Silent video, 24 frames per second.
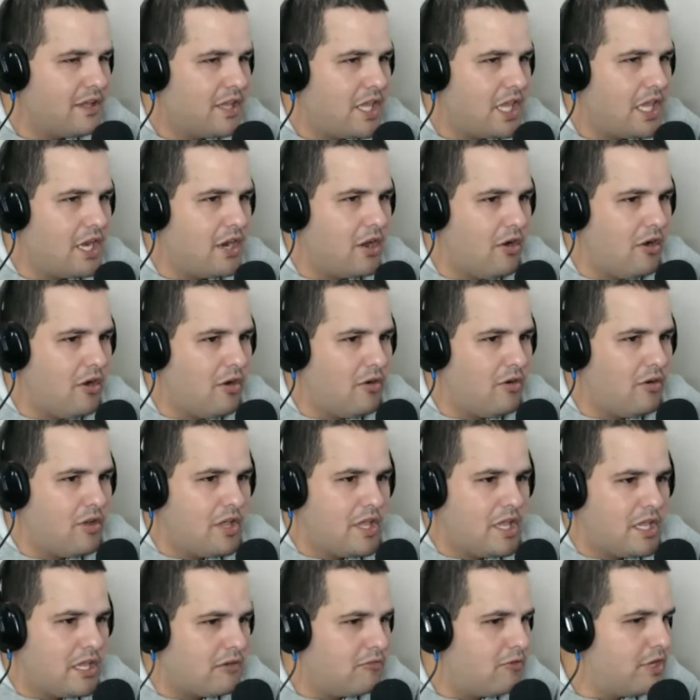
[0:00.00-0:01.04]
you know
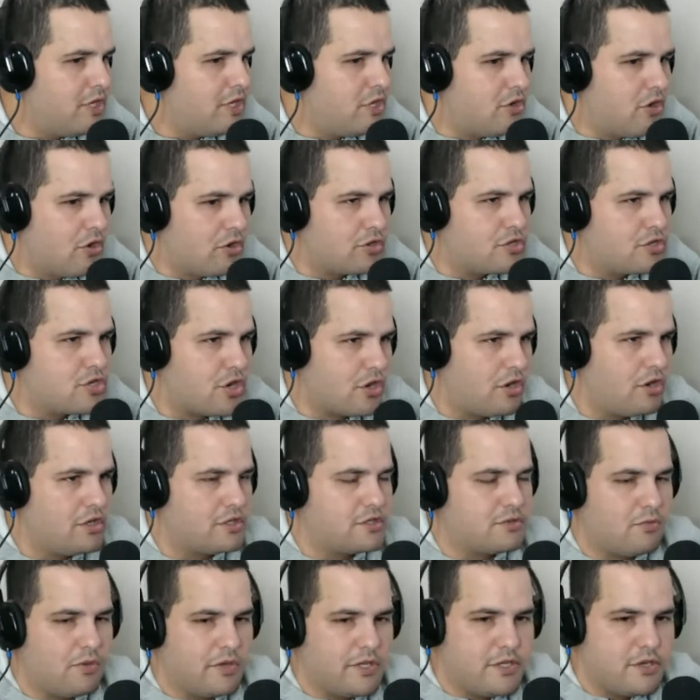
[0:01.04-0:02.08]
when you go to
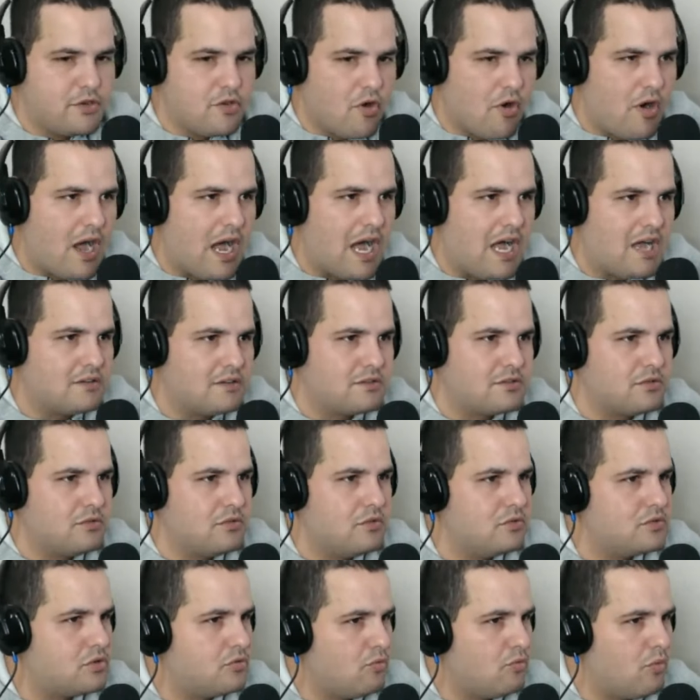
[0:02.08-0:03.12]
church when you go out to,
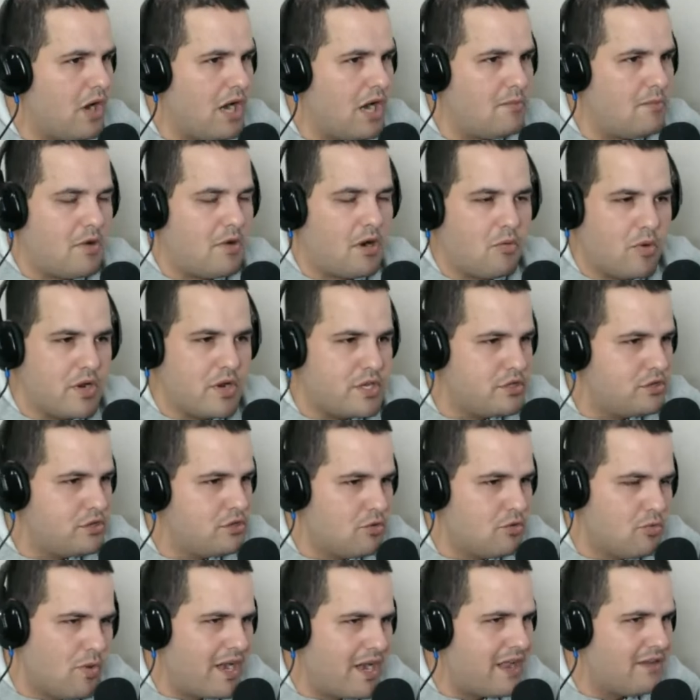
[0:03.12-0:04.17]
to walmart when you
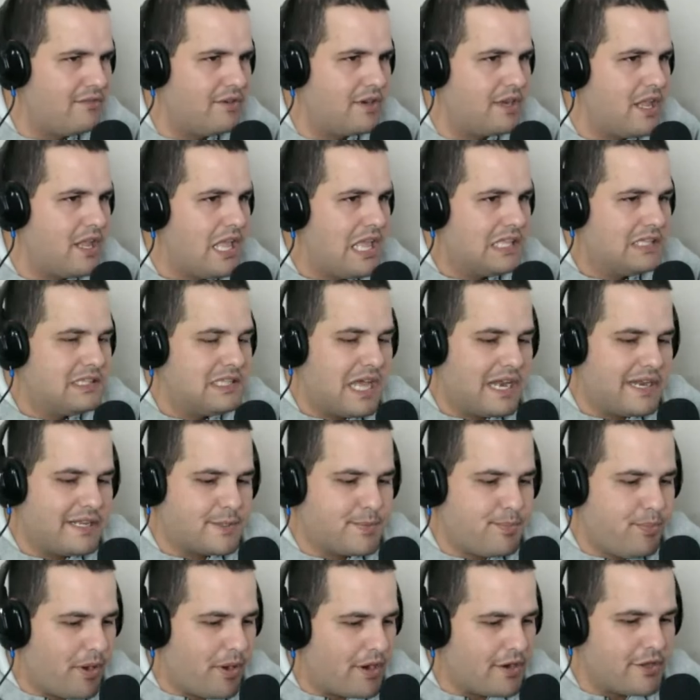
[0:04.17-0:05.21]
do whatever that
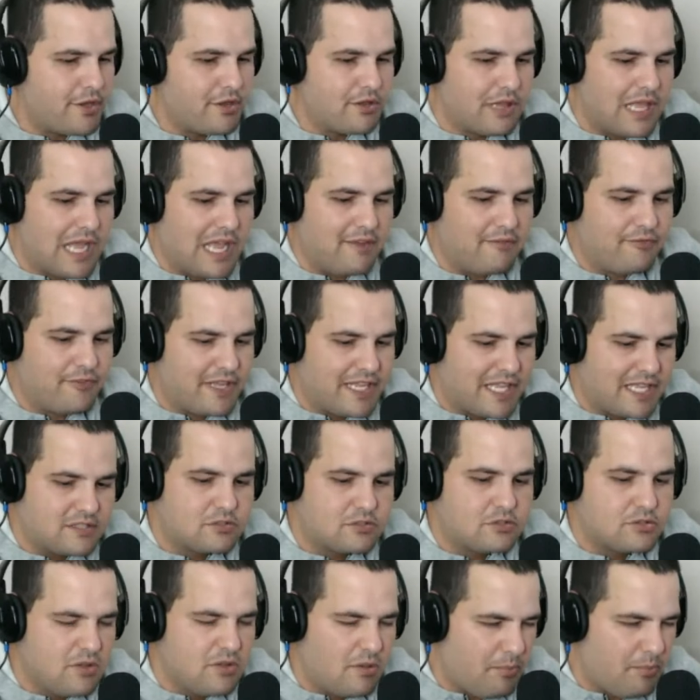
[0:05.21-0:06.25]
is part of your life it gets
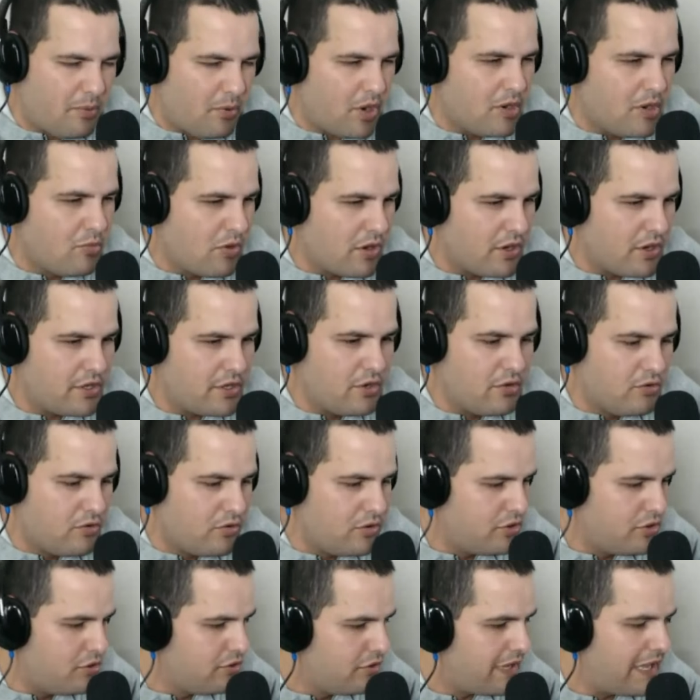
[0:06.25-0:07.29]
to the point where you
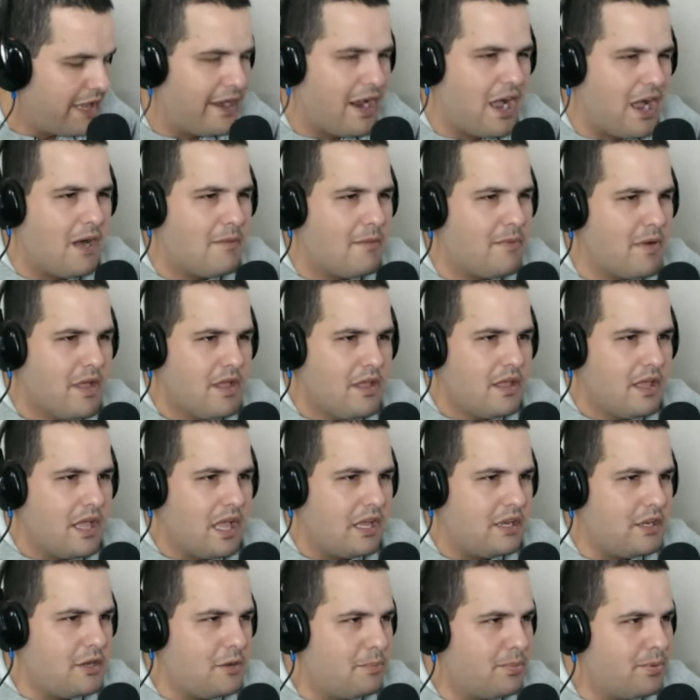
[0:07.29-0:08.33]
you get up
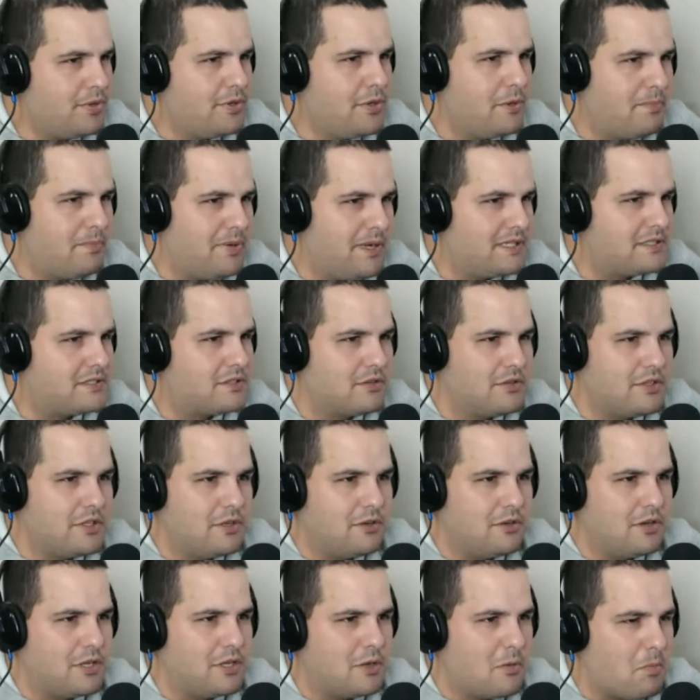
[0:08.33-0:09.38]
and you put your pistol in
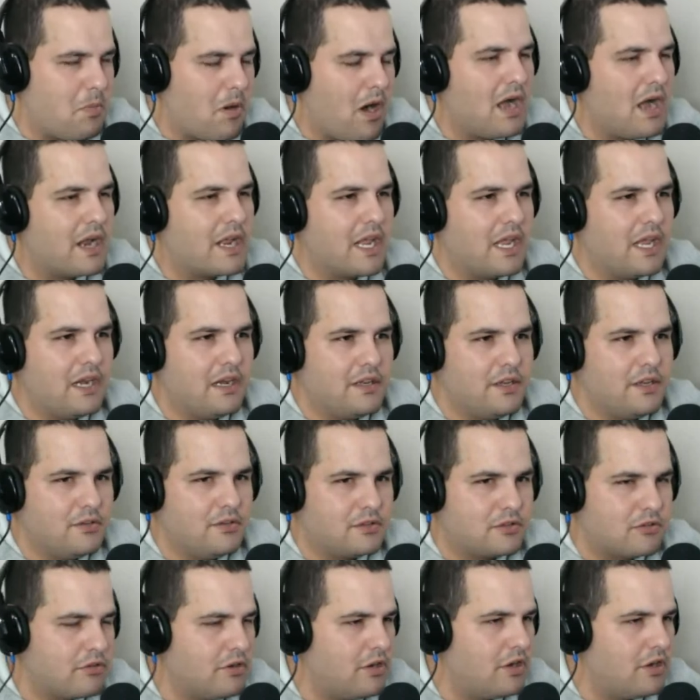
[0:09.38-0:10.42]
your in your pocket and you're
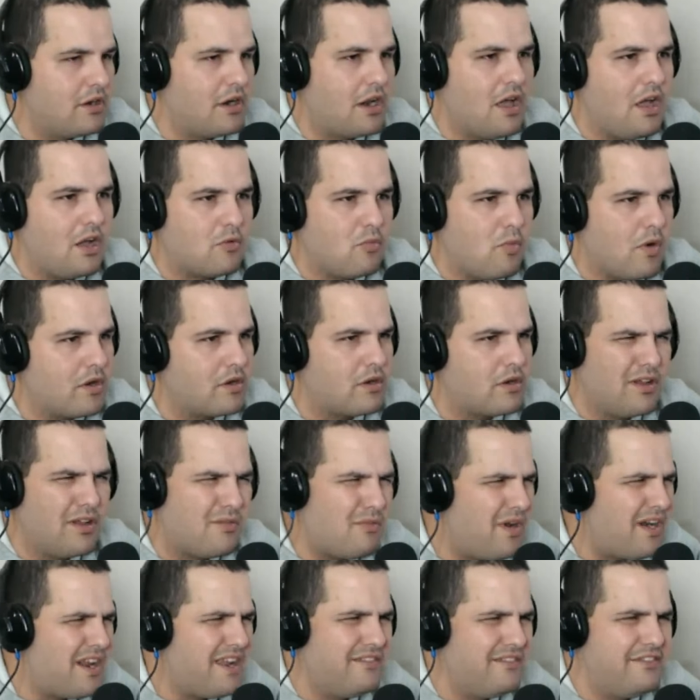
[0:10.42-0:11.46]
three o'clock one o'clock
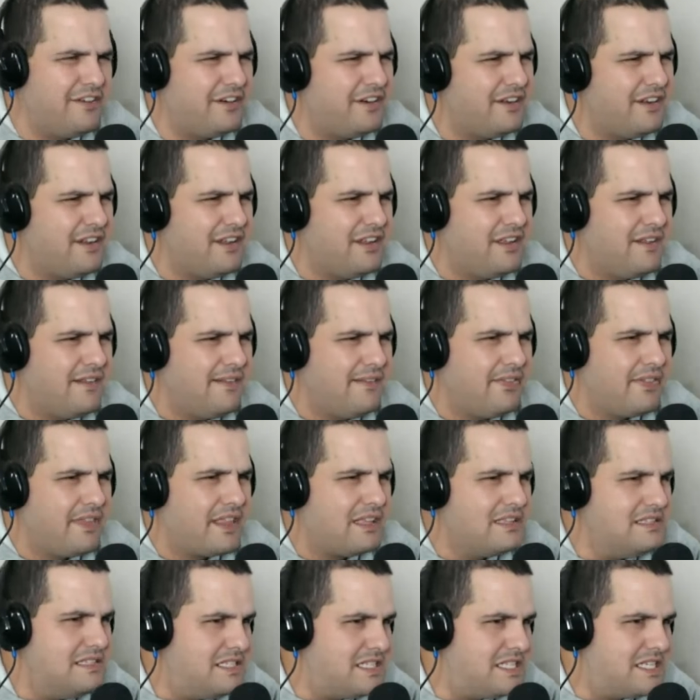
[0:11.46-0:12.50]
whatever
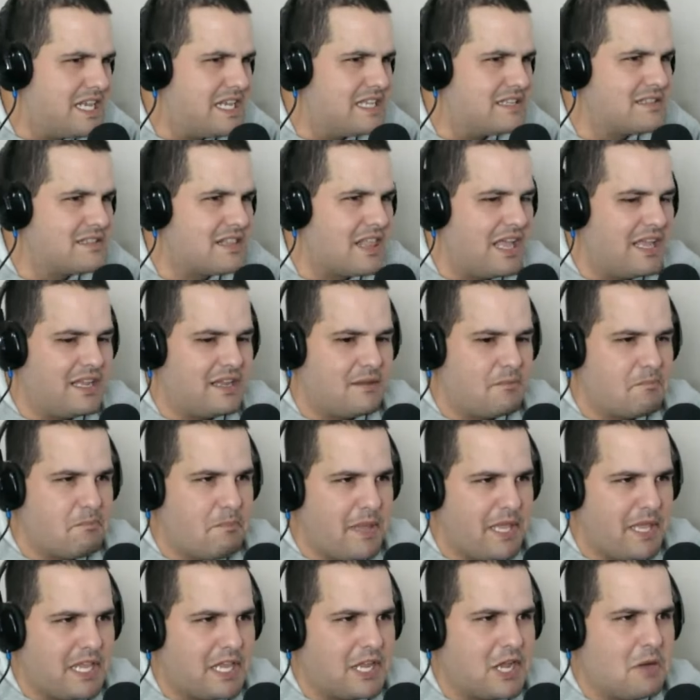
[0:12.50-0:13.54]
just like
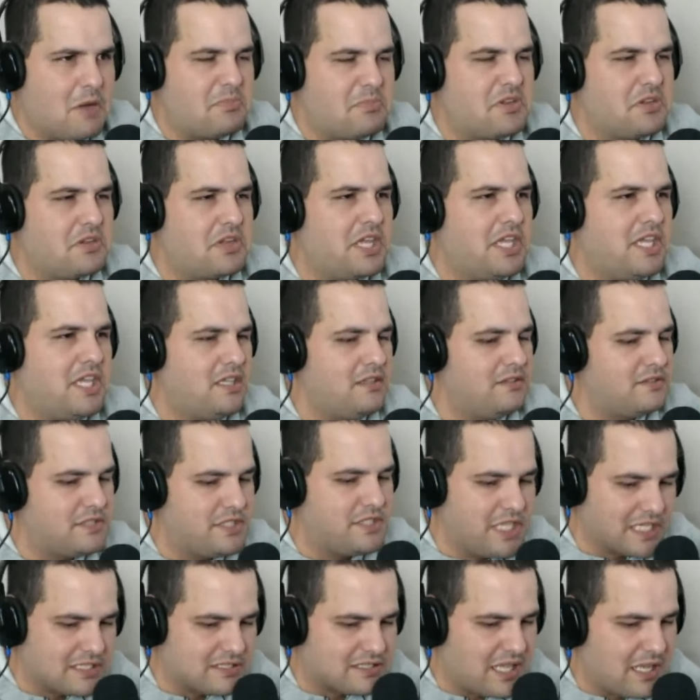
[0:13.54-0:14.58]
picking up your keys
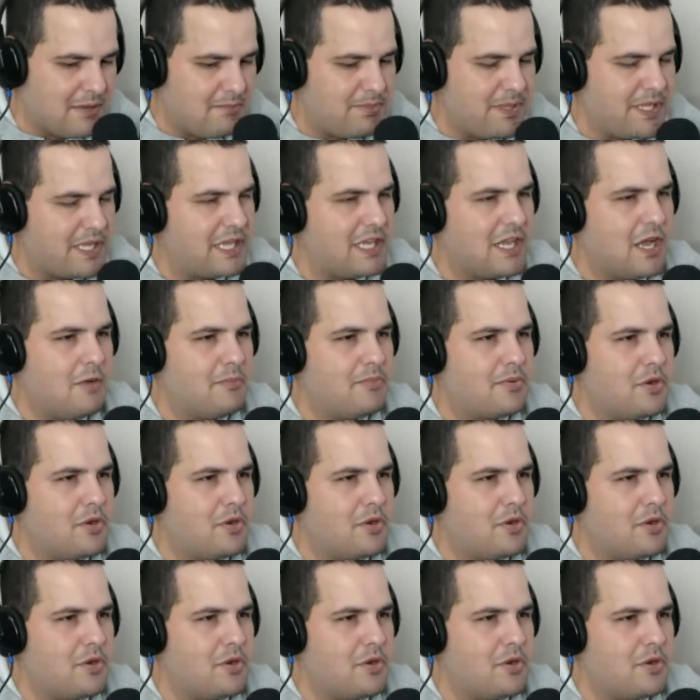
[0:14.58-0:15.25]
just like picking up